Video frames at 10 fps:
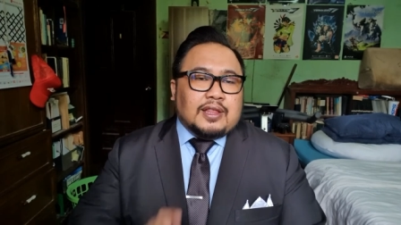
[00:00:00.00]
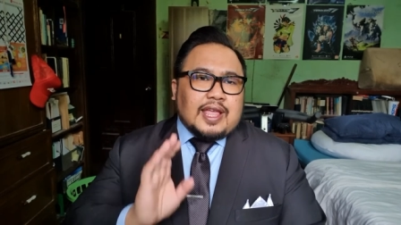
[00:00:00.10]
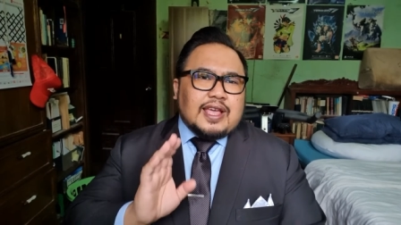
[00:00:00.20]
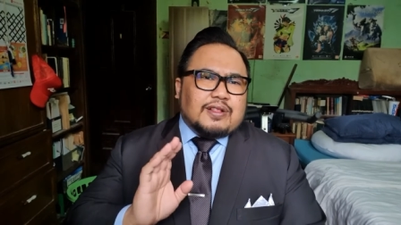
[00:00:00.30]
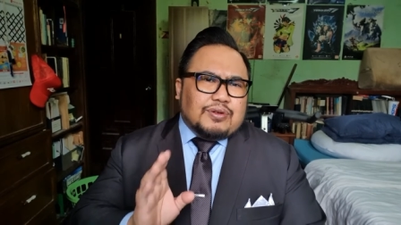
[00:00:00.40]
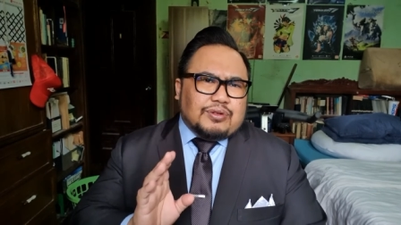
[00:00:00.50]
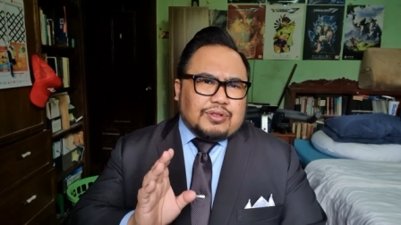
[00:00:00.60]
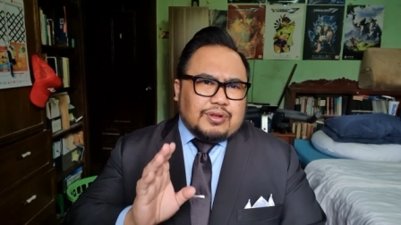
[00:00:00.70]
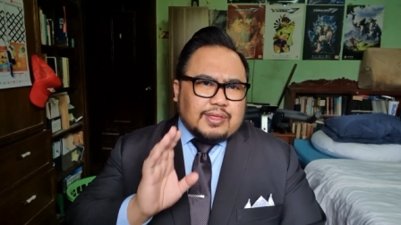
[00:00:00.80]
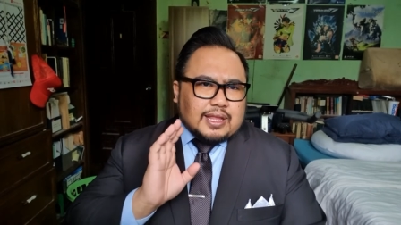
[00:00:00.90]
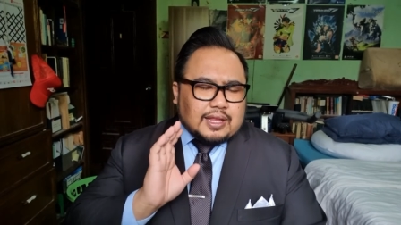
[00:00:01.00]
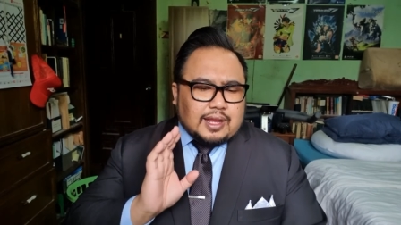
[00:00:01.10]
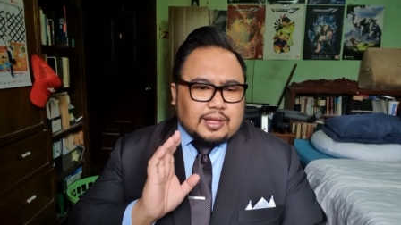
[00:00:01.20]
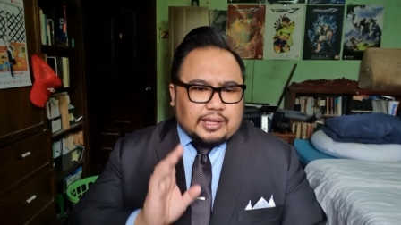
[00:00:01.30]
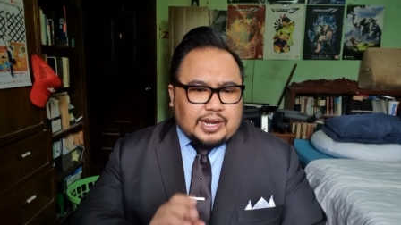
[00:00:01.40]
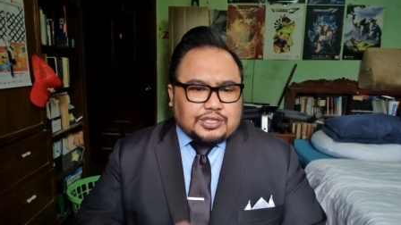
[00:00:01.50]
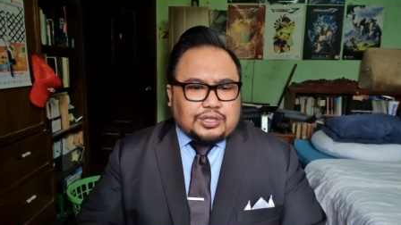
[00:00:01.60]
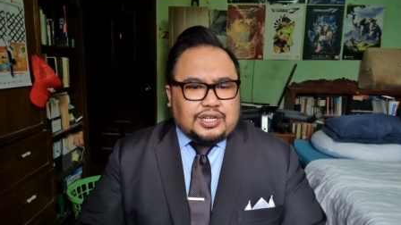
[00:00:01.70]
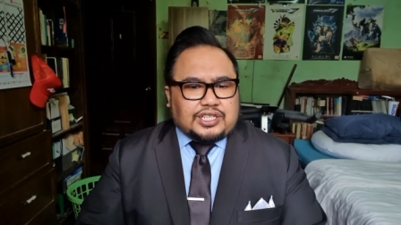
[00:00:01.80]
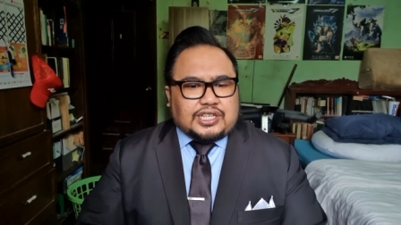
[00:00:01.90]
Take note, no, that the
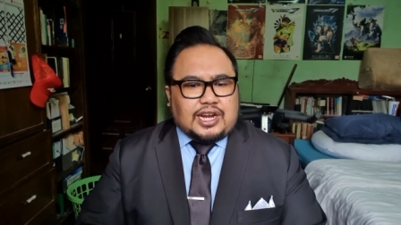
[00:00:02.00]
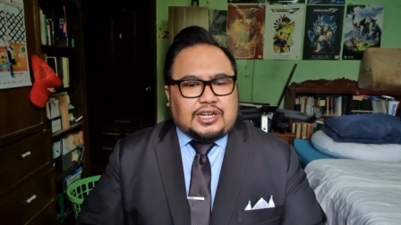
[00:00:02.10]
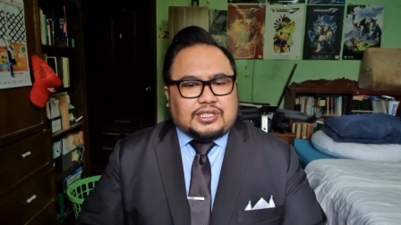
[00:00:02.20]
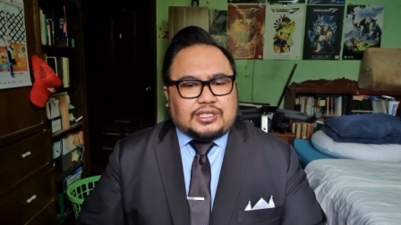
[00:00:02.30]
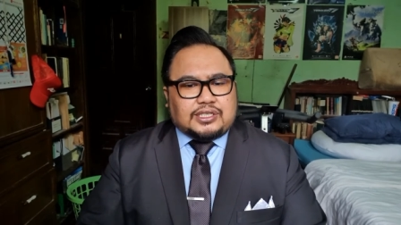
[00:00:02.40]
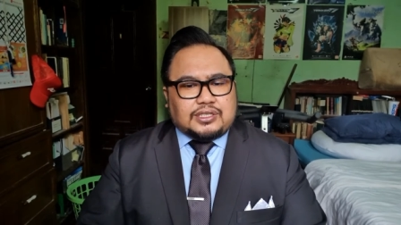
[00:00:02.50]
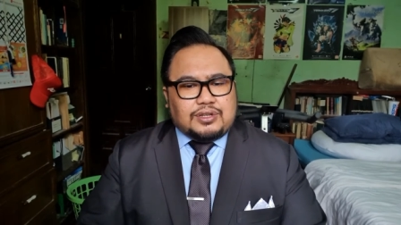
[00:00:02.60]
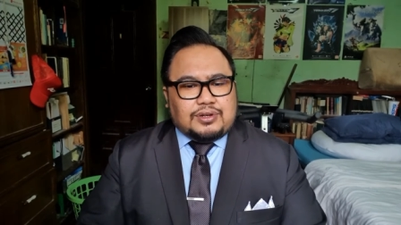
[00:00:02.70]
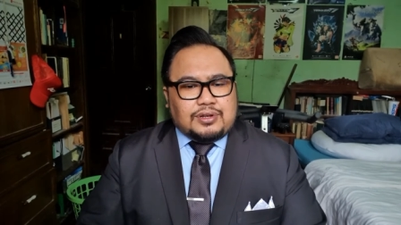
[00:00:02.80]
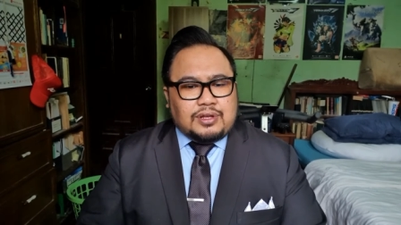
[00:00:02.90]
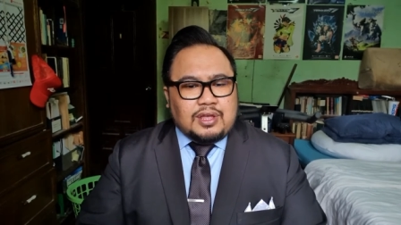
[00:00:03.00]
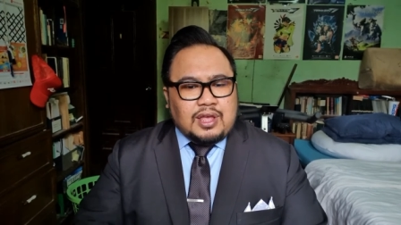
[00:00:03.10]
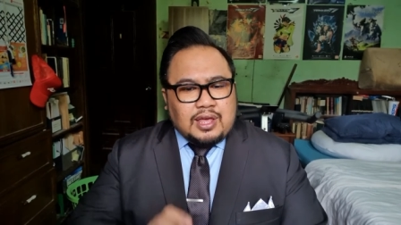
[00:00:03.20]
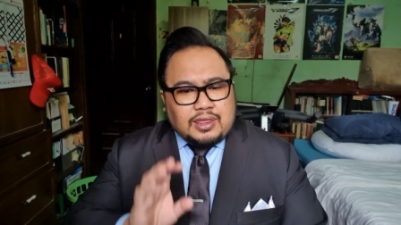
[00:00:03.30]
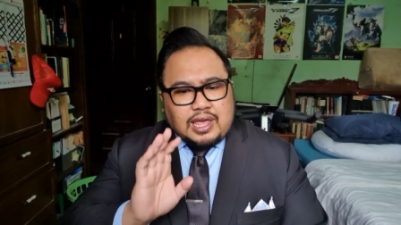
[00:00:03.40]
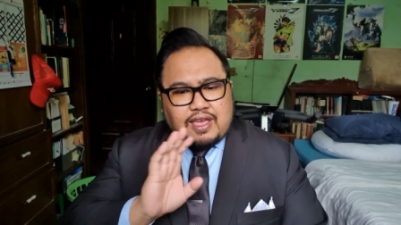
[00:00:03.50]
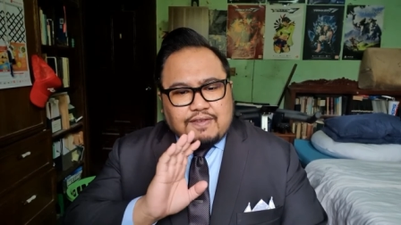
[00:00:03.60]
treasury shares, no, they